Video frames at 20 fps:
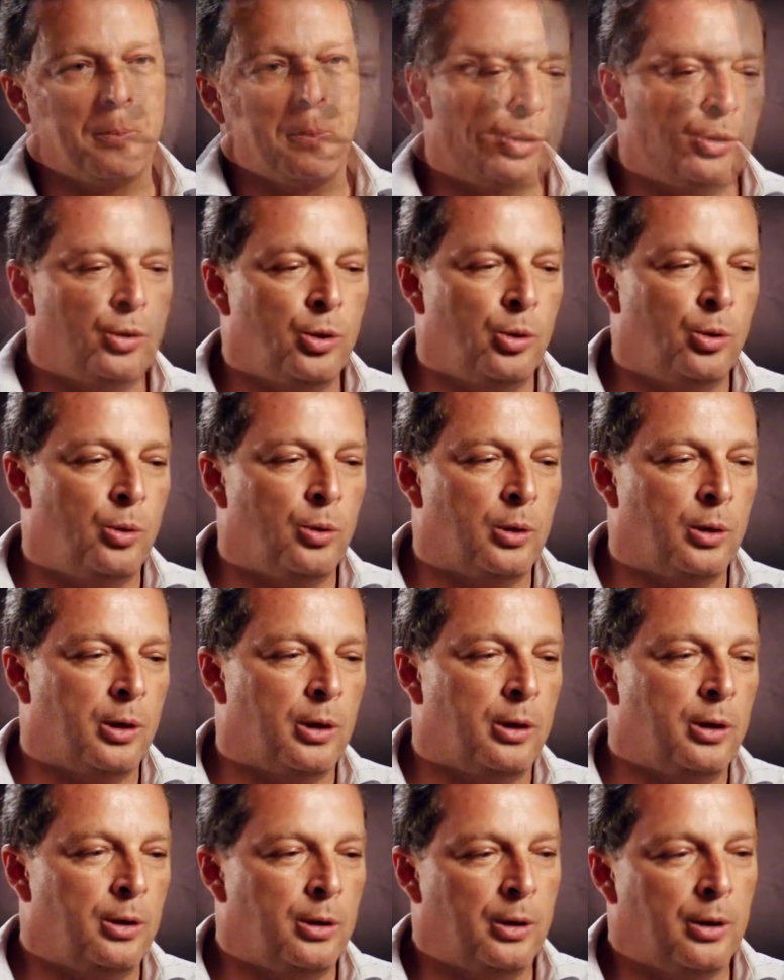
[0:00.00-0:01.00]
So
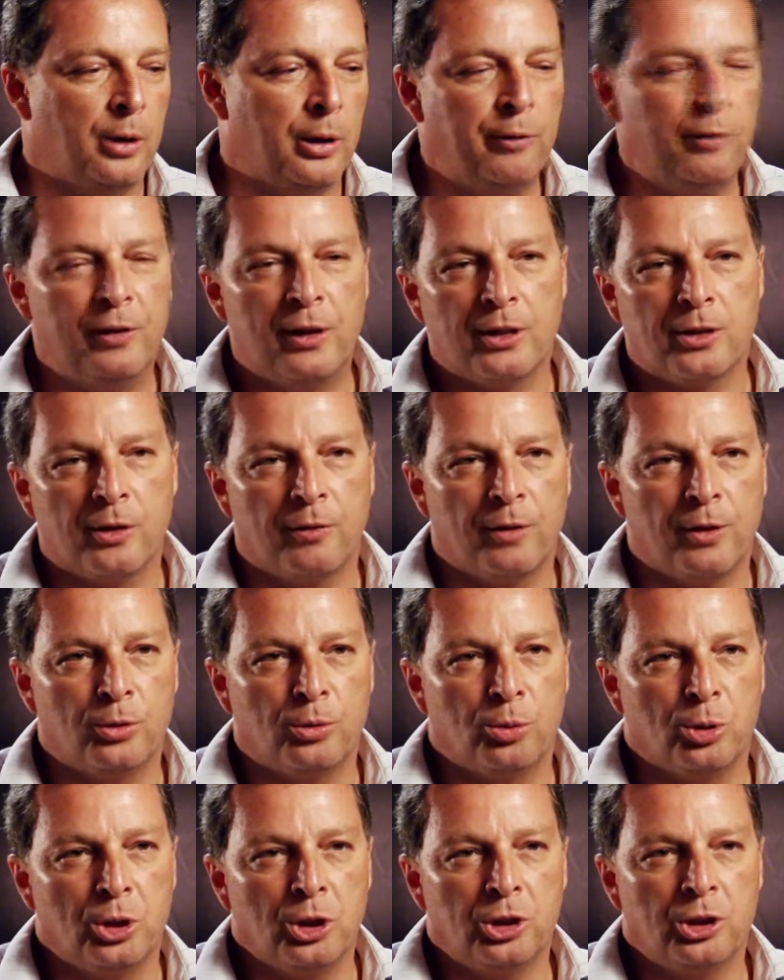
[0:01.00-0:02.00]
the reflex of the
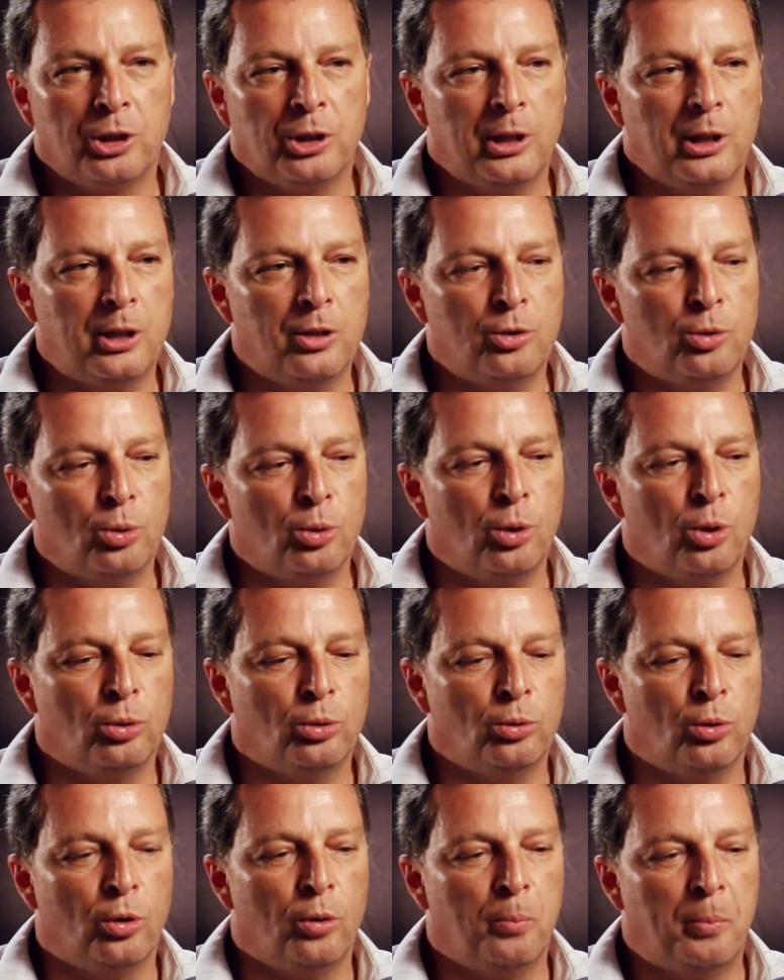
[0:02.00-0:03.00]
Tunisian is to go
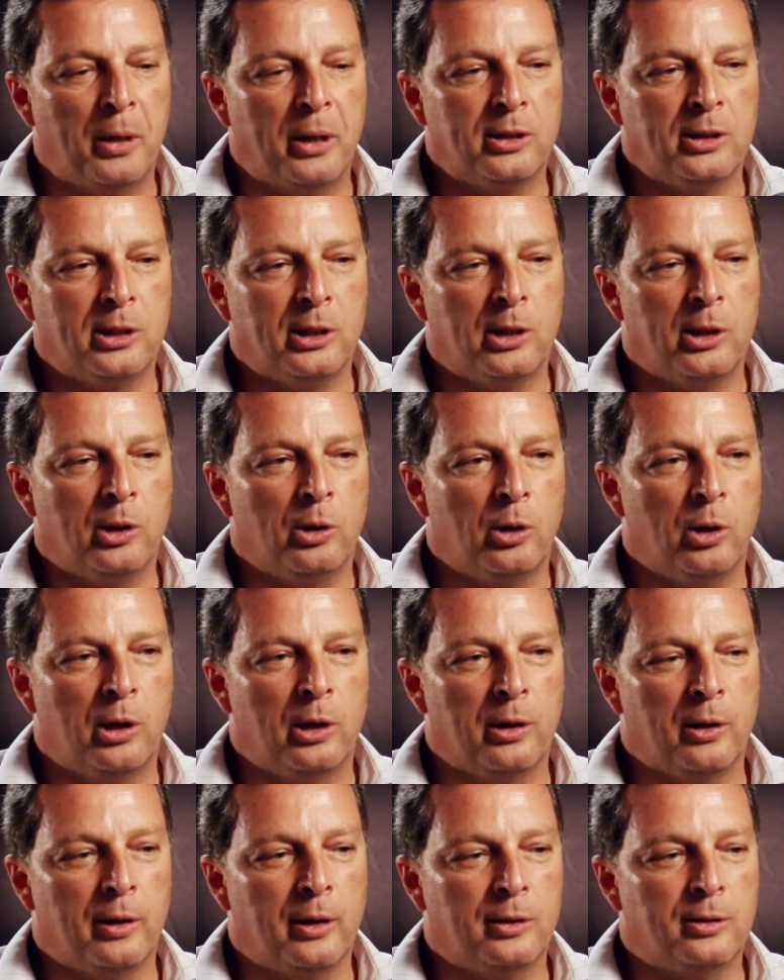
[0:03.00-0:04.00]
to the party
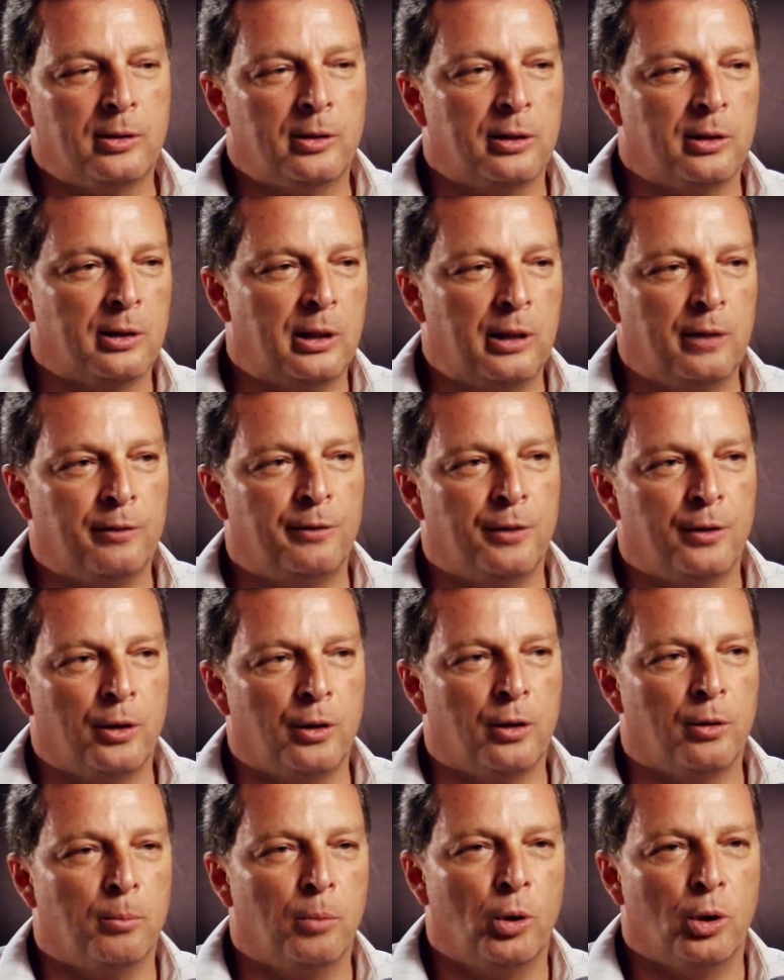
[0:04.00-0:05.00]
that give
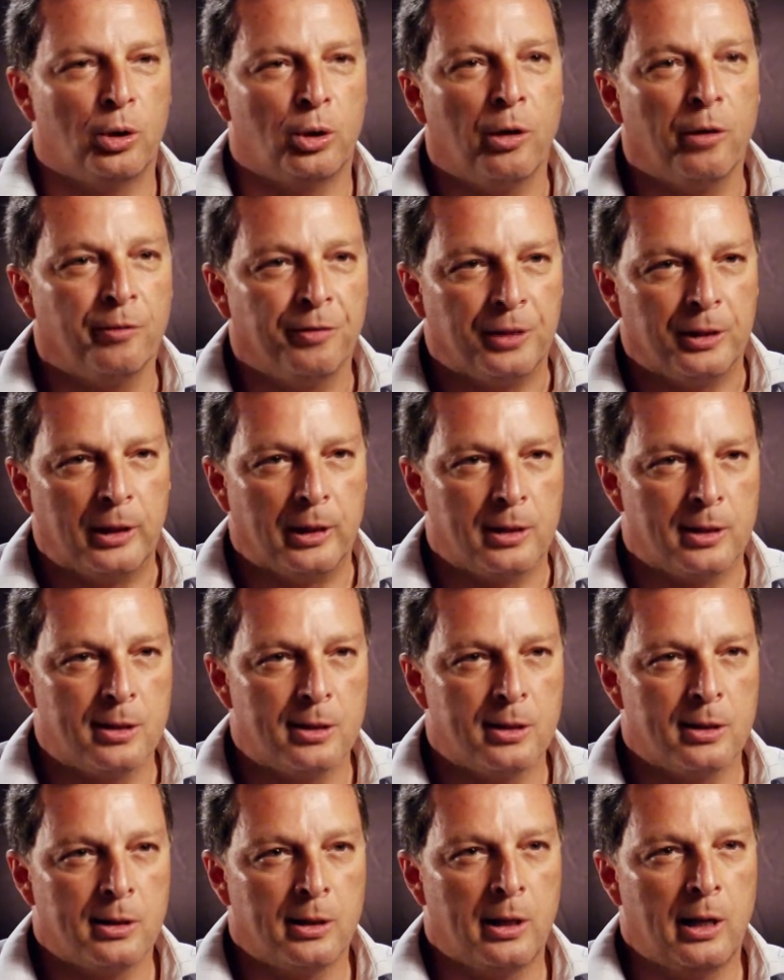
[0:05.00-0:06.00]
the more
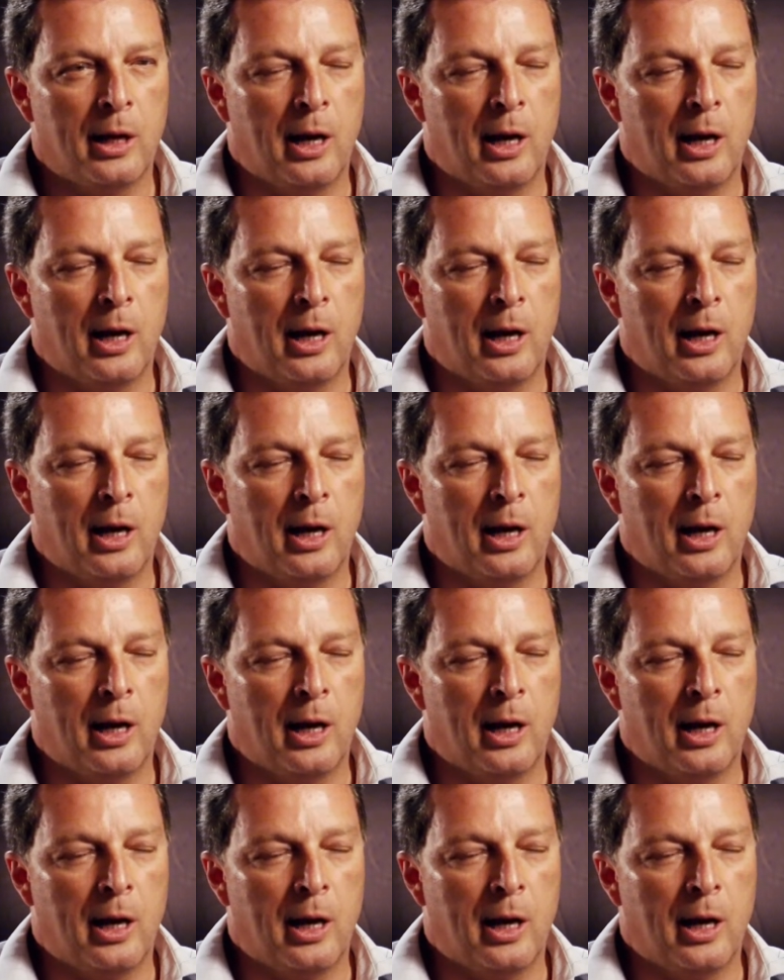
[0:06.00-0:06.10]
confidence.